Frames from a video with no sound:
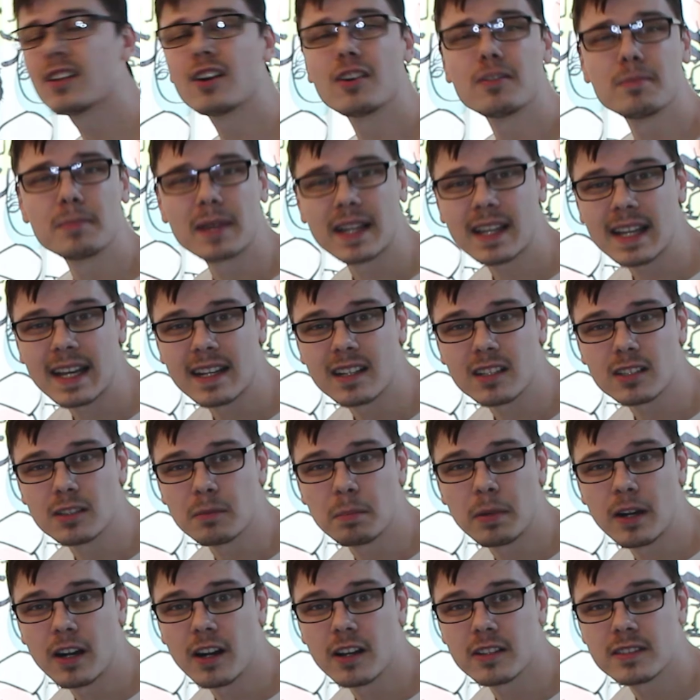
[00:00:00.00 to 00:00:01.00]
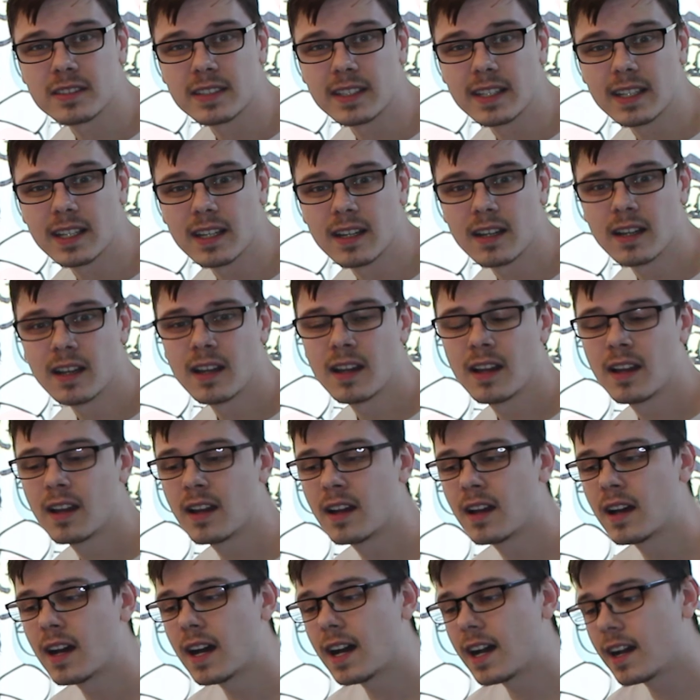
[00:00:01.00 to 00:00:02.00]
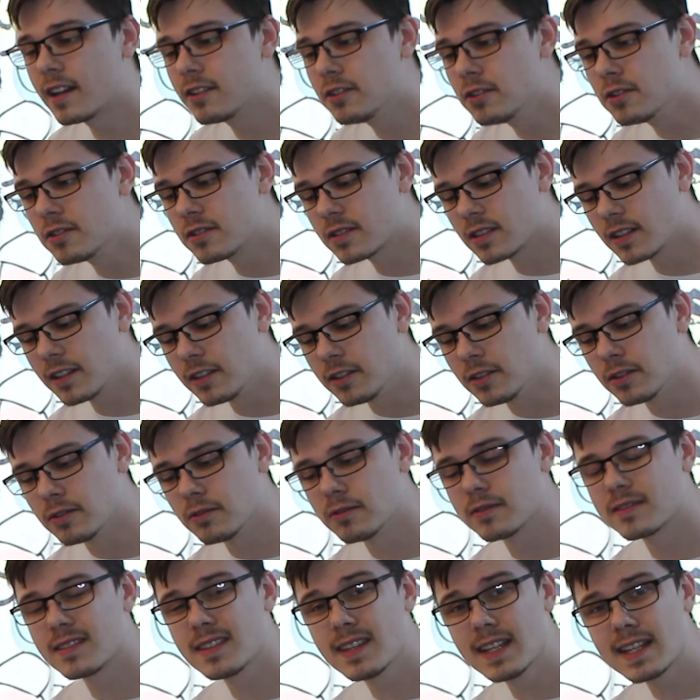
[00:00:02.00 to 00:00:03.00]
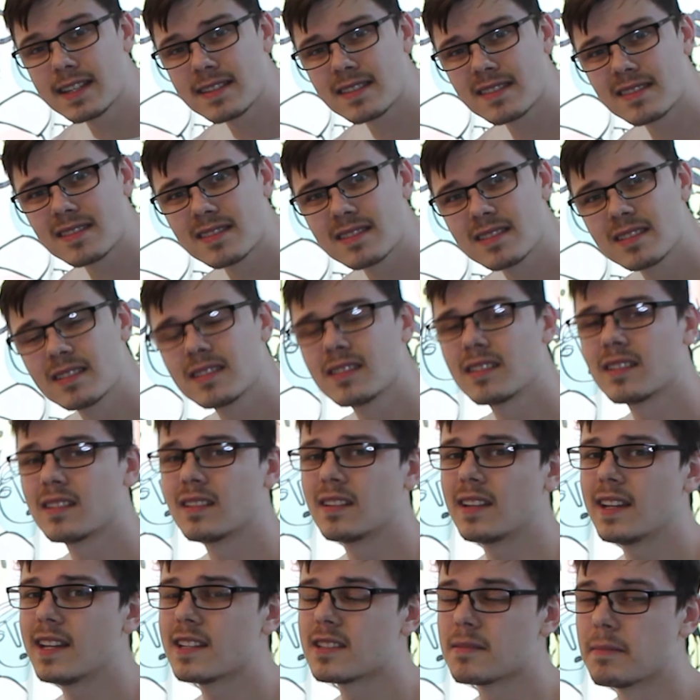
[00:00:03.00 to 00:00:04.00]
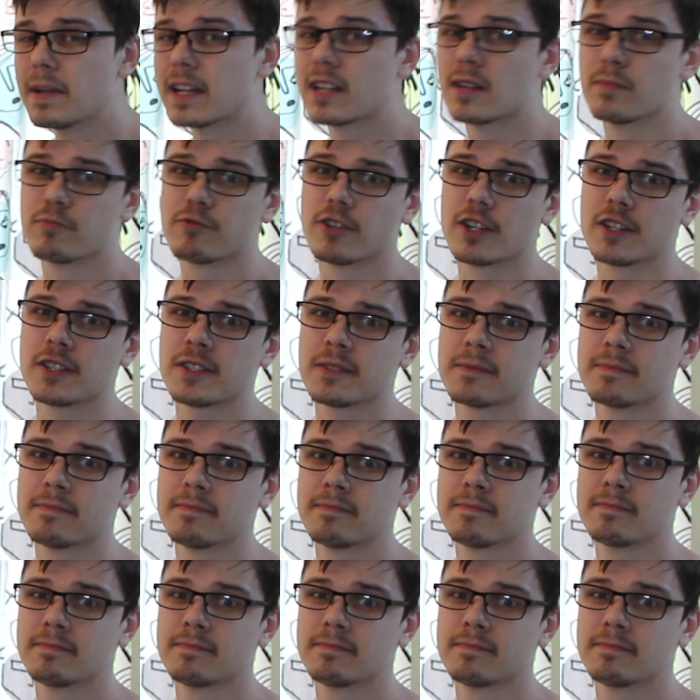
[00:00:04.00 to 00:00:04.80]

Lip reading: lot of mechanical parts here, I usually use this. It's a makeup brush.